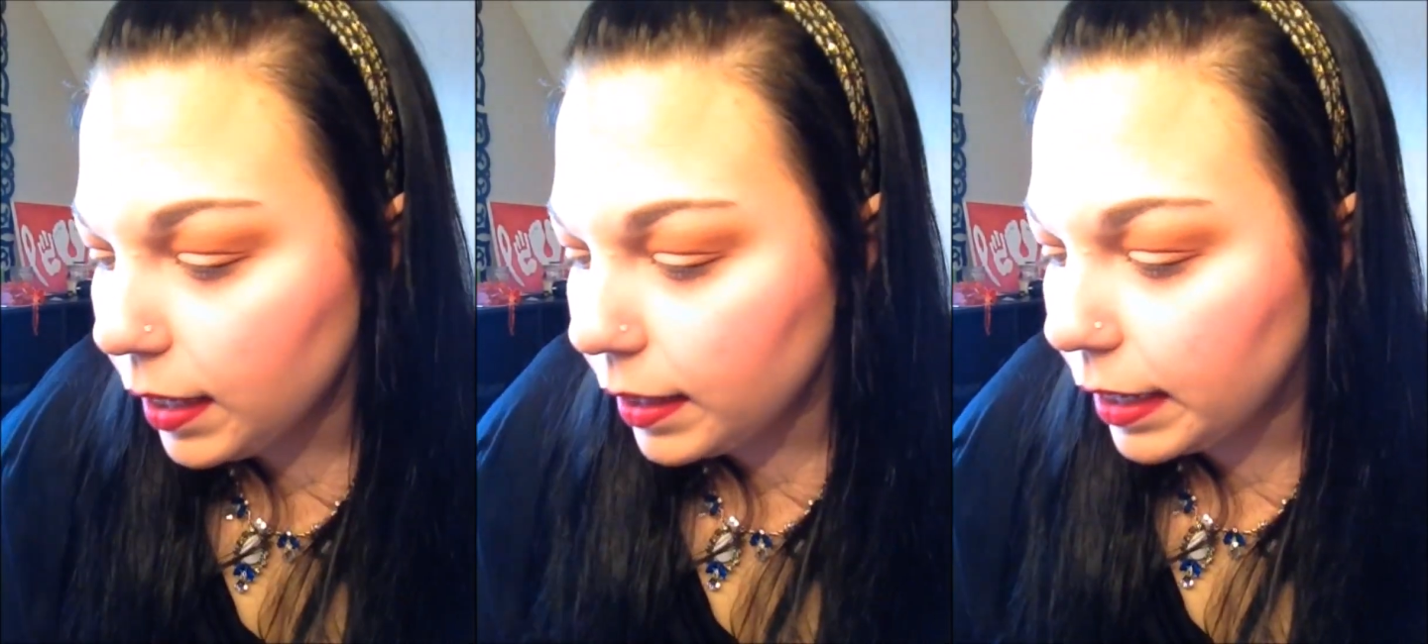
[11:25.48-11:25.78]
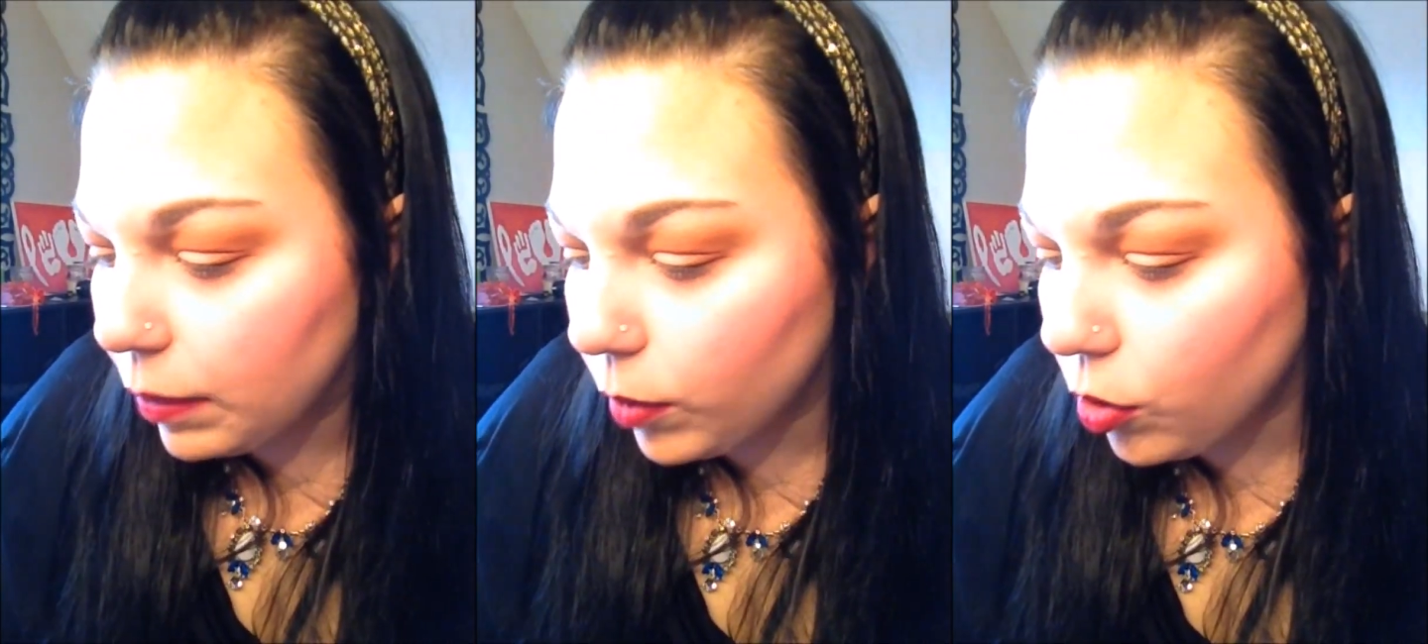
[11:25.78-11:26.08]

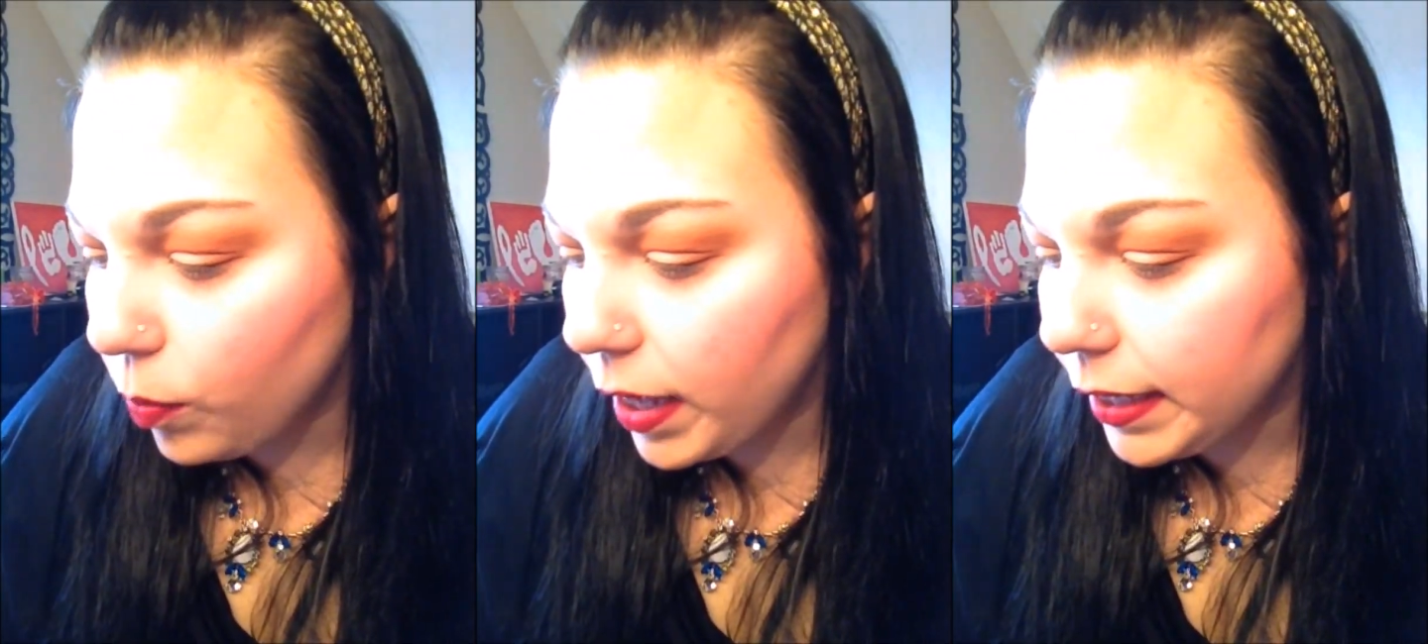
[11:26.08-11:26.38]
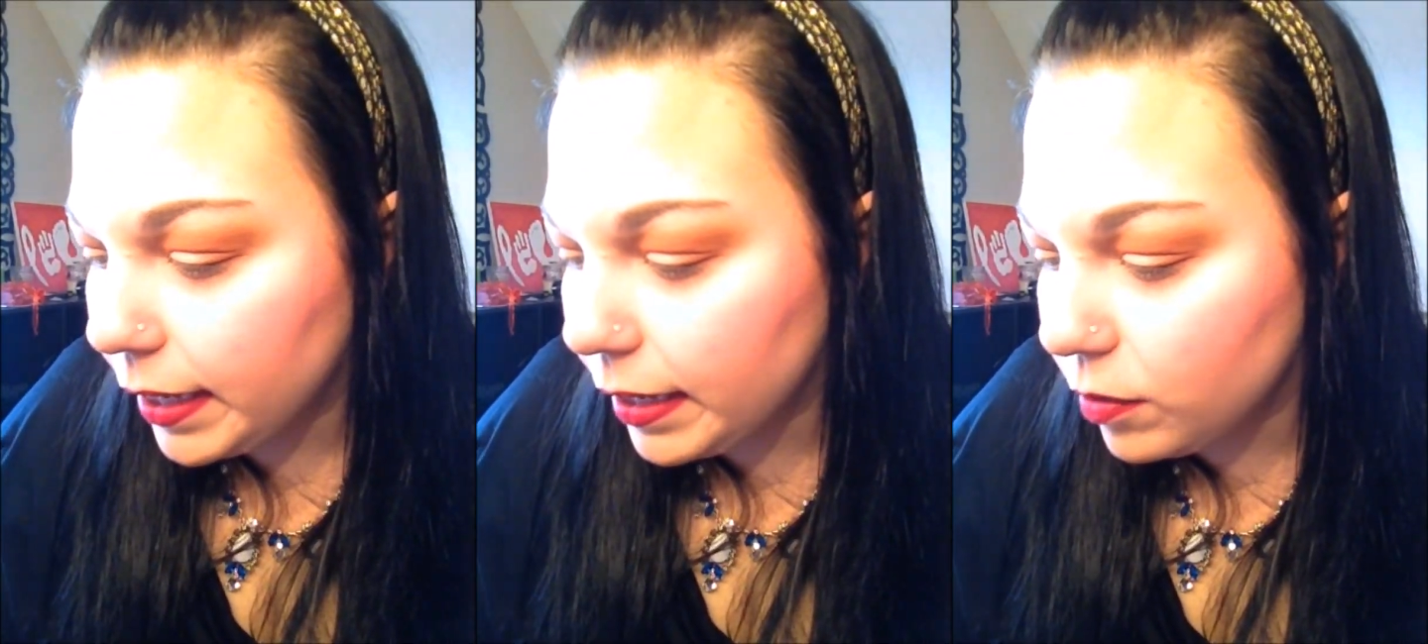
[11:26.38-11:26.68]
Then I will go
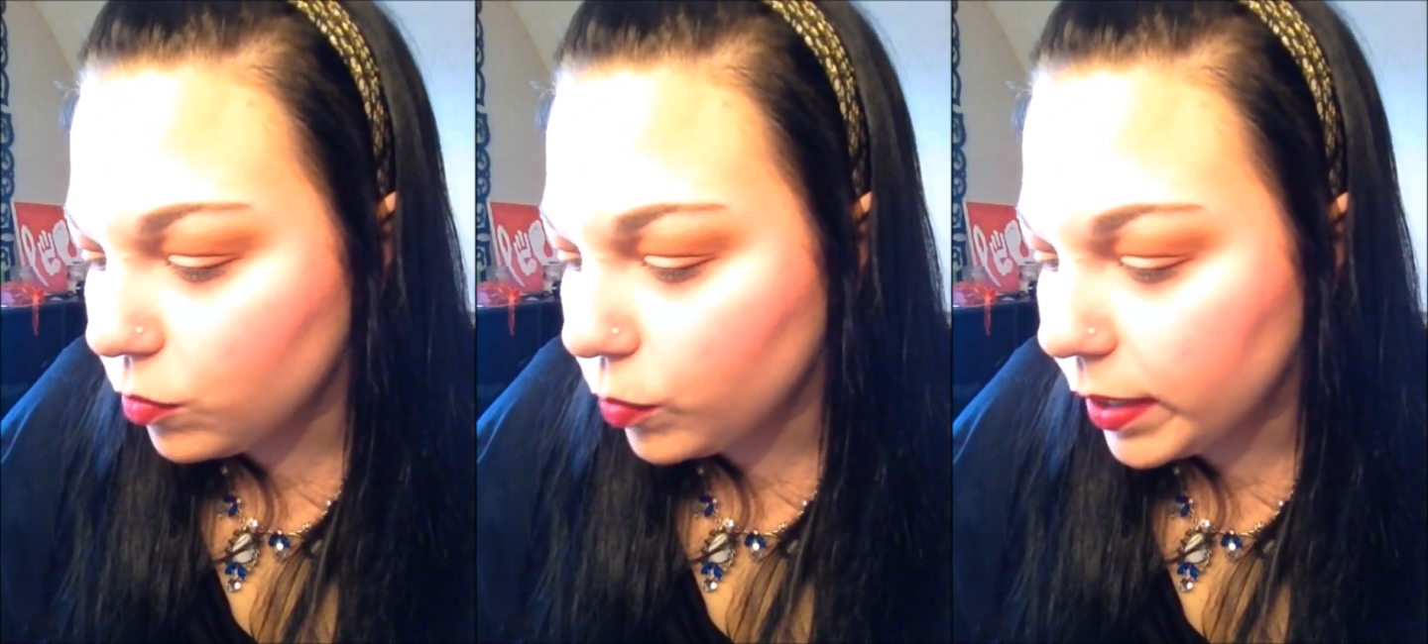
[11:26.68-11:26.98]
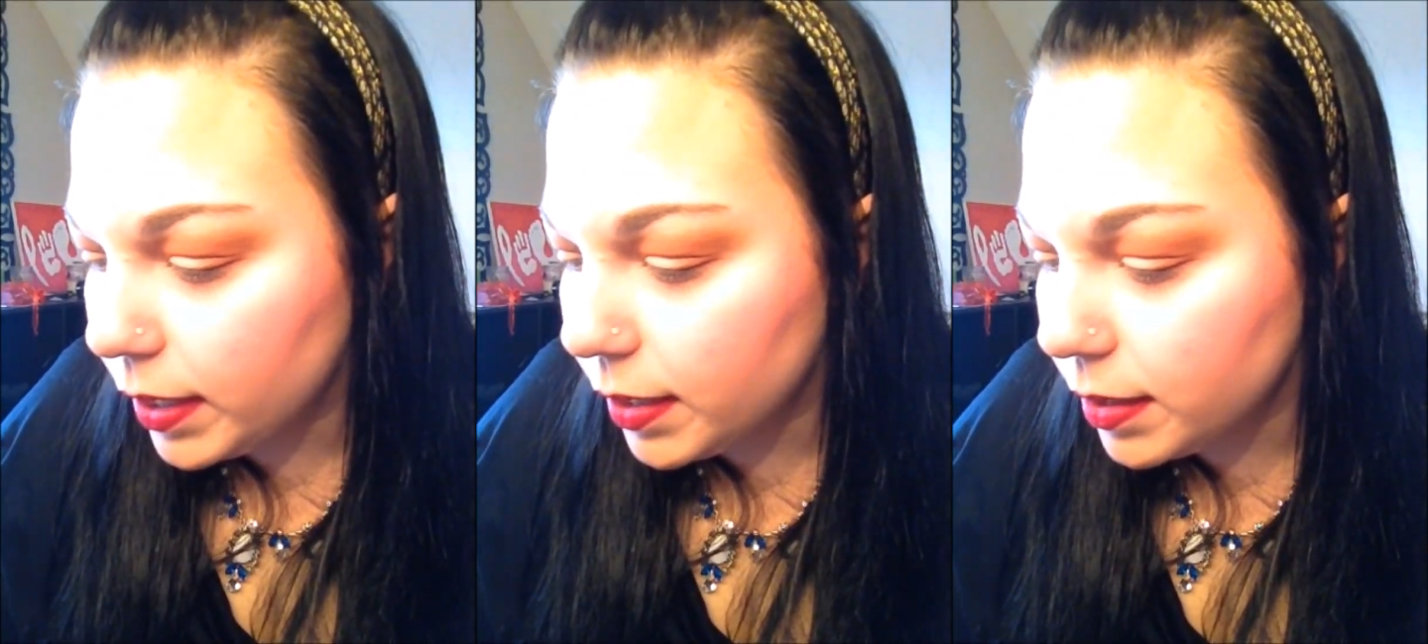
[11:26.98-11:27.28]
back in
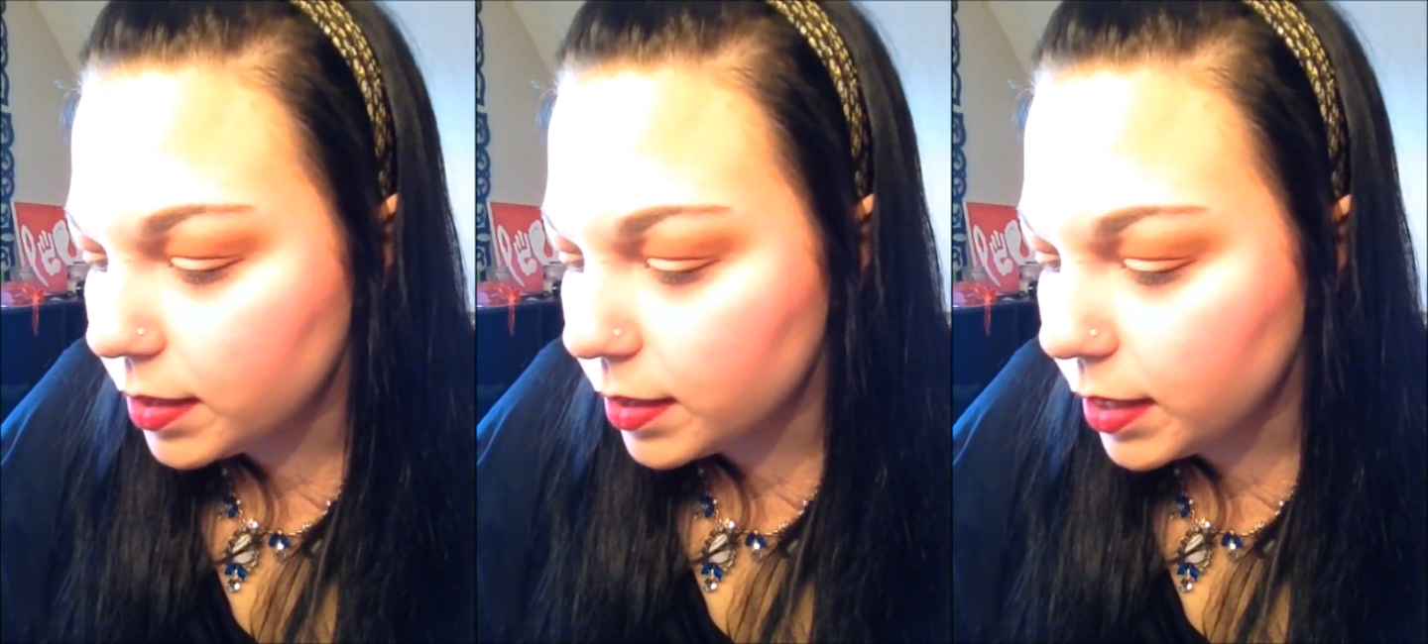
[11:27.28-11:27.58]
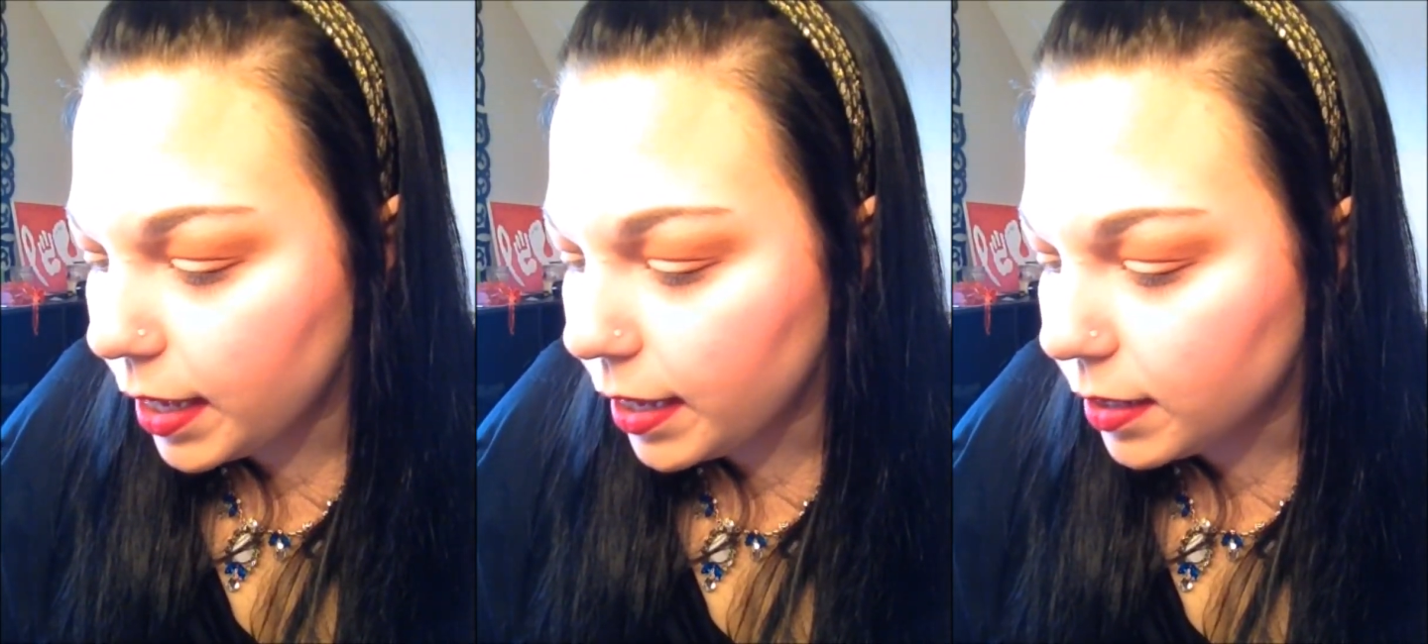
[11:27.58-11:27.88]
with
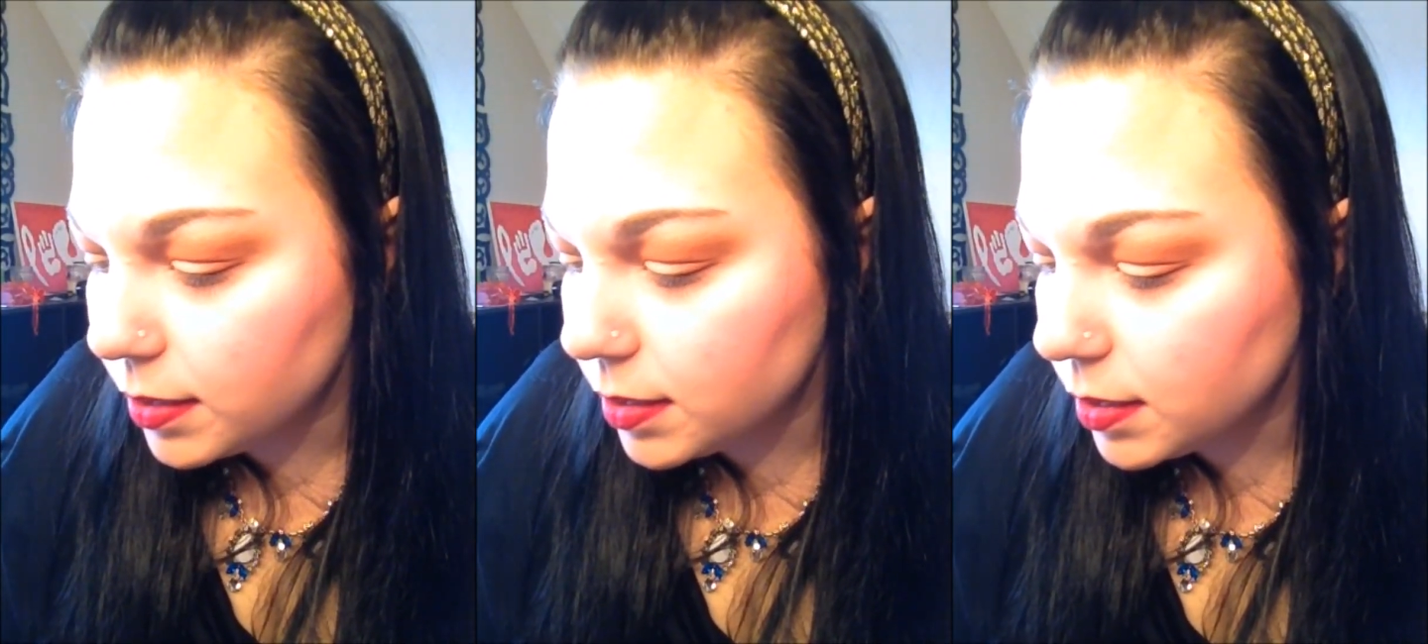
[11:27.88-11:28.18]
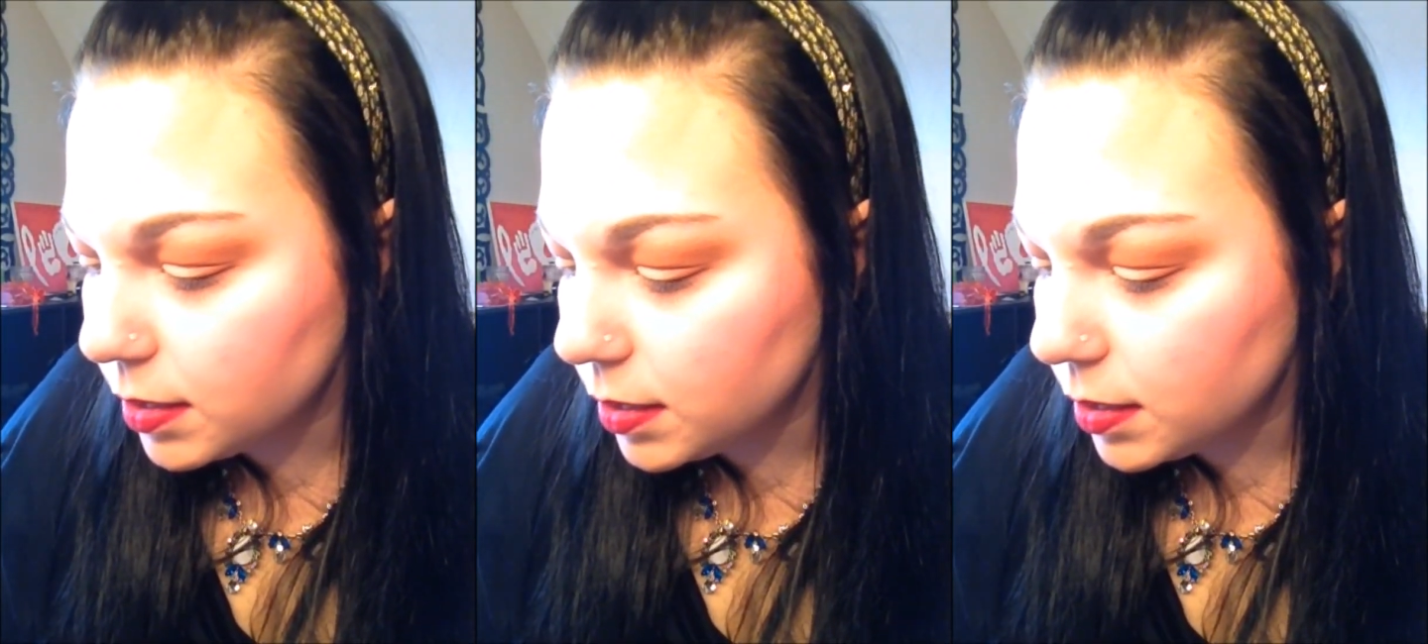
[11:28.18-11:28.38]
that